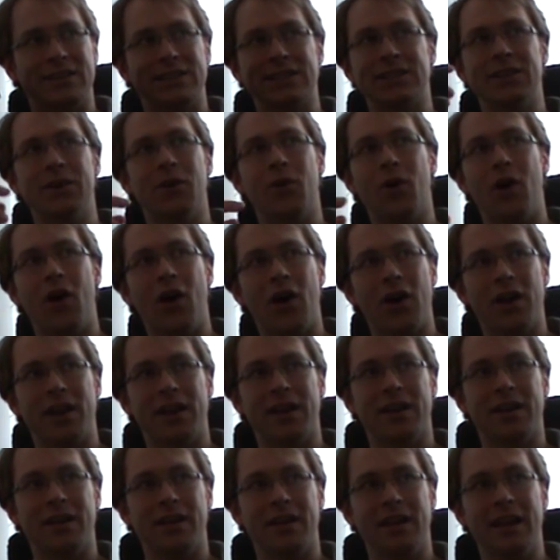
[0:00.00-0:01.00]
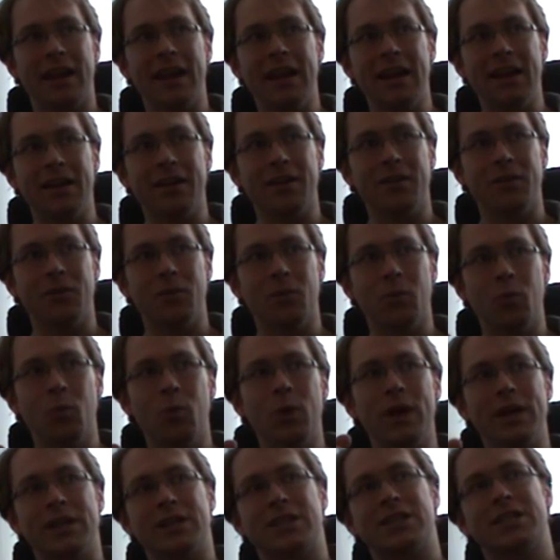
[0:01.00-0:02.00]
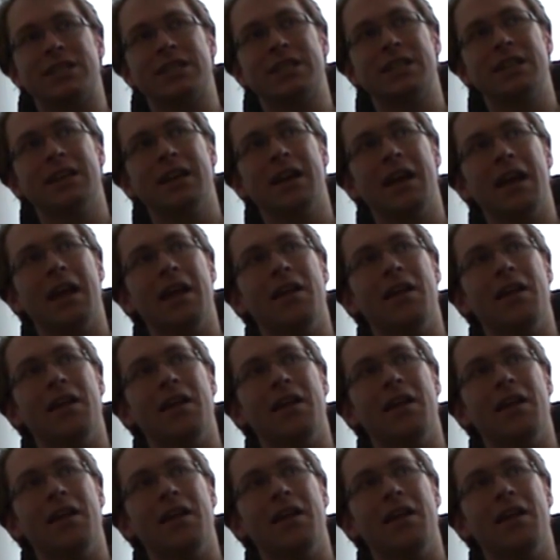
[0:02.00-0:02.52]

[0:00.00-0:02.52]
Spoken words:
so on in which